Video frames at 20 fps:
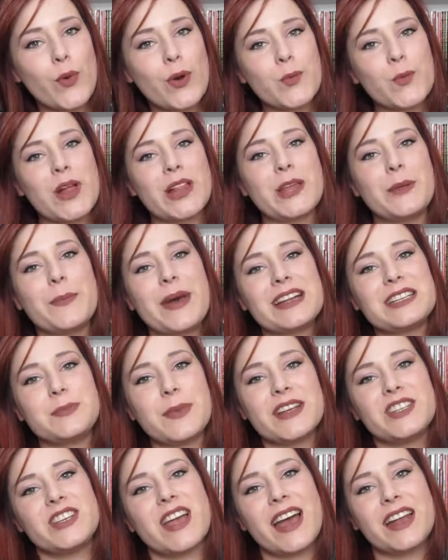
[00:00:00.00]
everyone, welcome back
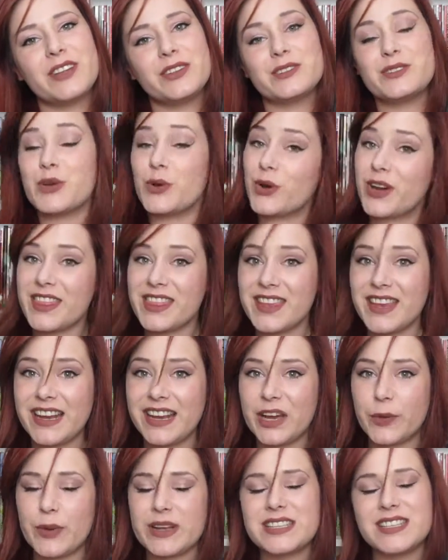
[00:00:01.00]
to my channel,
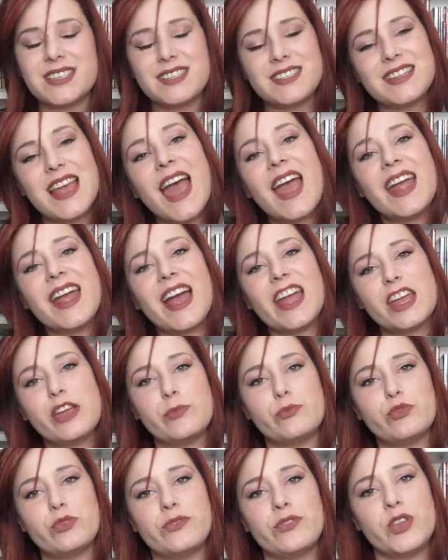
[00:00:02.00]
Athena, where today I
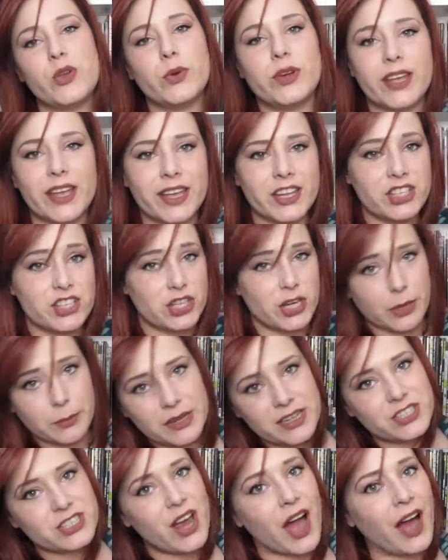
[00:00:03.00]
am reviewing
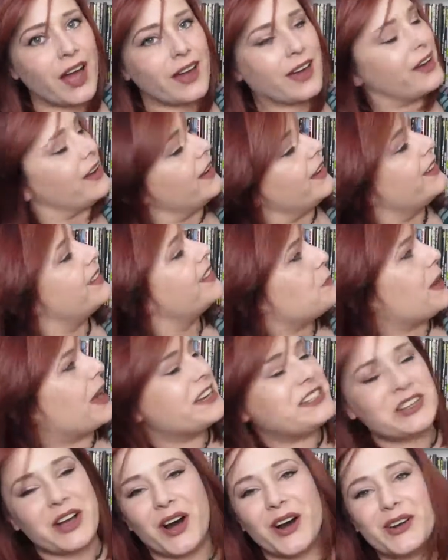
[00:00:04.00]
Chimichanga
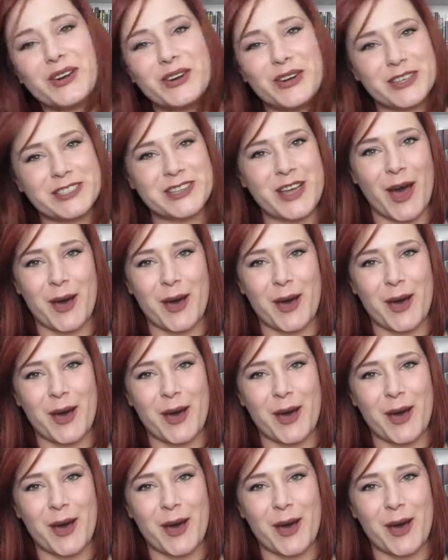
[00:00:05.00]
by Dark Horse